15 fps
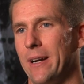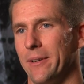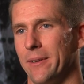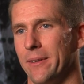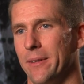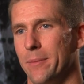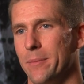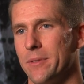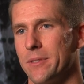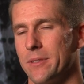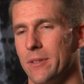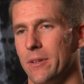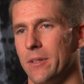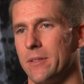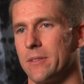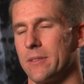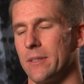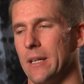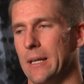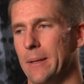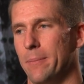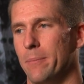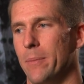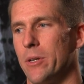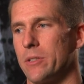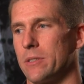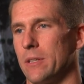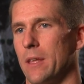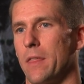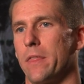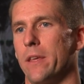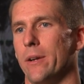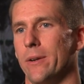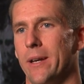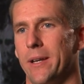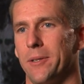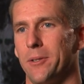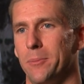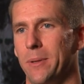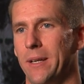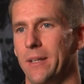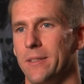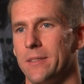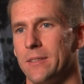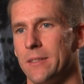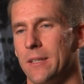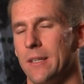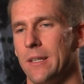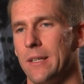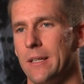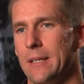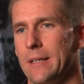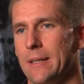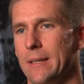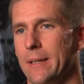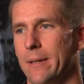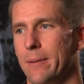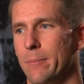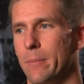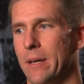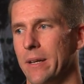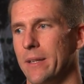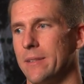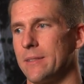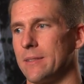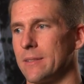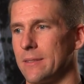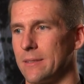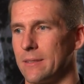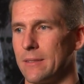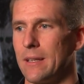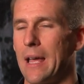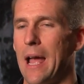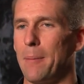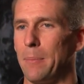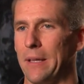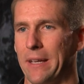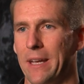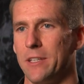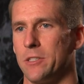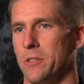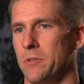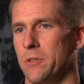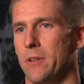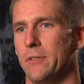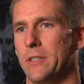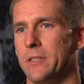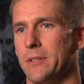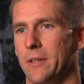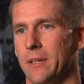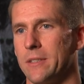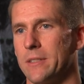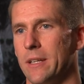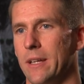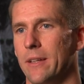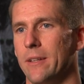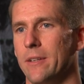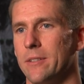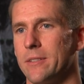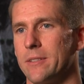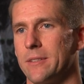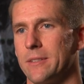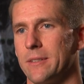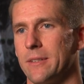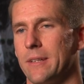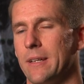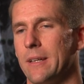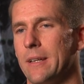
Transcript: algorithms. So it's um, mostly a theoretical base, um, but it's application driven to an extent. There's,